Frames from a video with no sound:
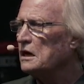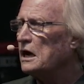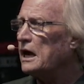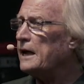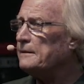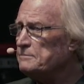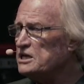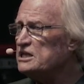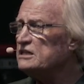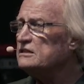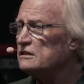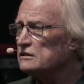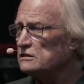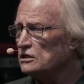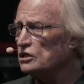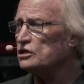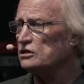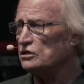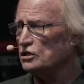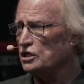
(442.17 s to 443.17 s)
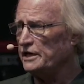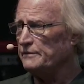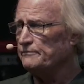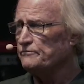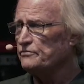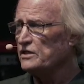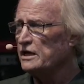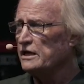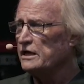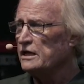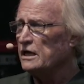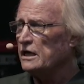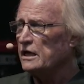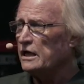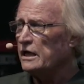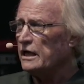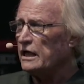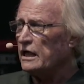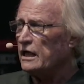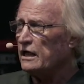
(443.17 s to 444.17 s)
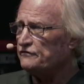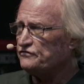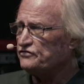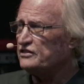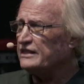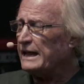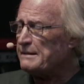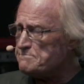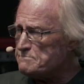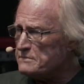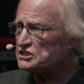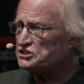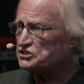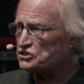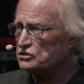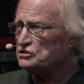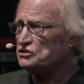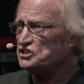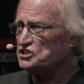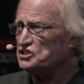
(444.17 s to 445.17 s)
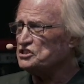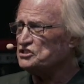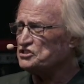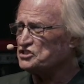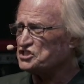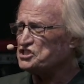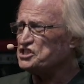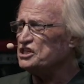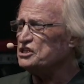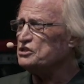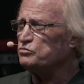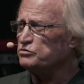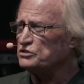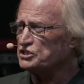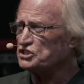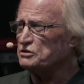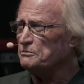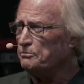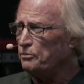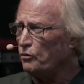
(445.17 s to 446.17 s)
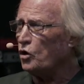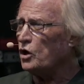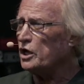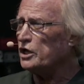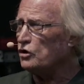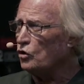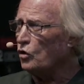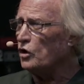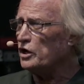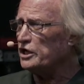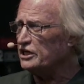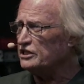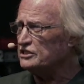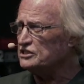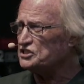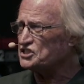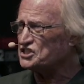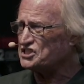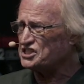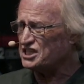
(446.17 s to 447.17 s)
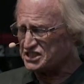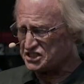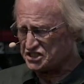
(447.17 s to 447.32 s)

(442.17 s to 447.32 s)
I mean, literally, if that mustard seed was a boy going into 6th,